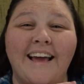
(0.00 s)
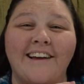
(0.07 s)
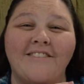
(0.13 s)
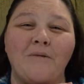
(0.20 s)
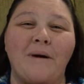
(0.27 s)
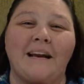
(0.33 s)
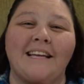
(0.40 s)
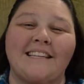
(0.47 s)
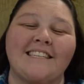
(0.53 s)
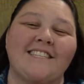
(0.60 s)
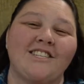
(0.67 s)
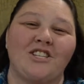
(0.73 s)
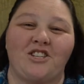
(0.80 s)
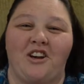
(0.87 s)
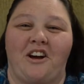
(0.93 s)
Hey everybody,
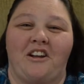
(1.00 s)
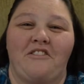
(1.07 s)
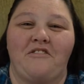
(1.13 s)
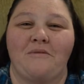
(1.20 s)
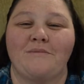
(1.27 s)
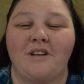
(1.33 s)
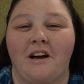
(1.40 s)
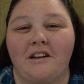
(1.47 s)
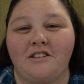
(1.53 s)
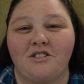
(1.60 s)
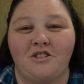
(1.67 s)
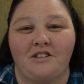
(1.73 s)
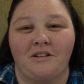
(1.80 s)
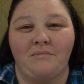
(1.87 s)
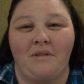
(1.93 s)
this is Shauna from
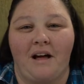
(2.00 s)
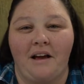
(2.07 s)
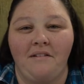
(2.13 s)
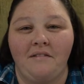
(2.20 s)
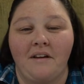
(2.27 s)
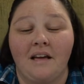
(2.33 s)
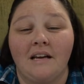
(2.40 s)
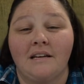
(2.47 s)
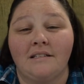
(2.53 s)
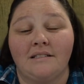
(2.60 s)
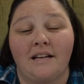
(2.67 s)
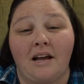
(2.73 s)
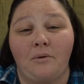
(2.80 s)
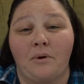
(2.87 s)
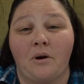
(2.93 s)
Shauna's Dream Life.
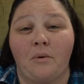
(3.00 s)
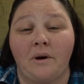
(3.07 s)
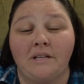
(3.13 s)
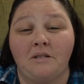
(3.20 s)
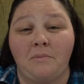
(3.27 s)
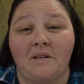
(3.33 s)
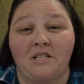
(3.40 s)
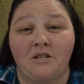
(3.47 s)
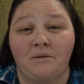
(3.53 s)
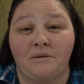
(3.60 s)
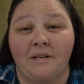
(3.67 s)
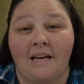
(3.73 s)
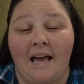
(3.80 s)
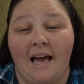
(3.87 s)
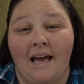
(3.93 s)
Today we're going to be
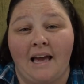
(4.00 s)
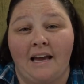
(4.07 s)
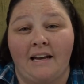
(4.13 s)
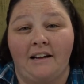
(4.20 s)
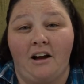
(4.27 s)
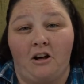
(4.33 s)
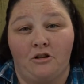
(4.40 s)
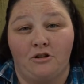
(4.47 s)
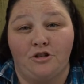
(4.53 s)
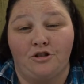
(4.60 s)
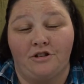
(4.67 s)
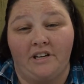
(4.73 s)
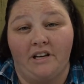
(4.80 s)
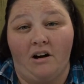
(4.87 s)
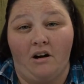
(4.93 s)
doing a Dollar
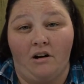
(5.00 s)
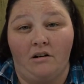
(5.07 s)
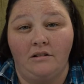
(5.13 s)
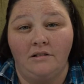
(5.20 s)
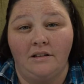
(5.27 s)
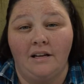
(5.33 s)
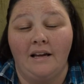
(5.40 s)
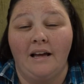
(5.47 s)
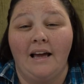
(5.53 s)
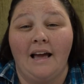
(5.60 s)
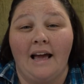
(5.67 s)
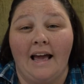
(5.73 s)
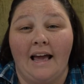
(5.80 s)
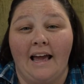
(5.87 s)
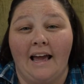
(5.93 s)
Tree haul,
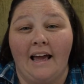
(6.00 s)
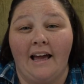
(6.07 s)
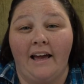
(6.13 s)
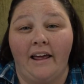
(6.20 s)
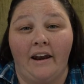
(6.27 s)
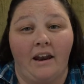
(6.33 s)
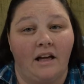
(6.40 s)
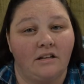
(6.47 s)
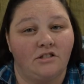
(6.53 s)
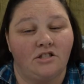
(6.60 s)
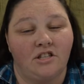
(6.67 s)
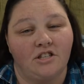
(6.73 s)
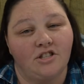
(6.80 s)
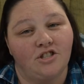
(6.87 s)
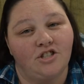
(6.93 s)
and let's
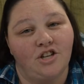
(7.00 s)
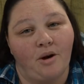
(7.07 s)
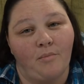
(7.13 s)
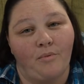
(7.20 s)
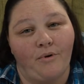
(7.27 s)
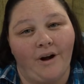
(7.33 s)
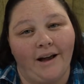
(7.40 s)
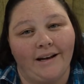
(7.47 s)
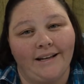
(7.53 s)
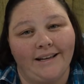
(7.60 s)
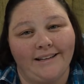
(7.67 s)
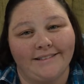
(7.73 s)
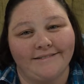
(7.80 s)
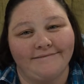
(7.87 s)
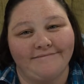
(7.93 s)
just jump right
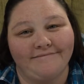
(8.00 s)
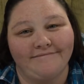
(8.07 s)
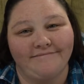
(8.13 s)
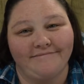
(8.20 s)
in.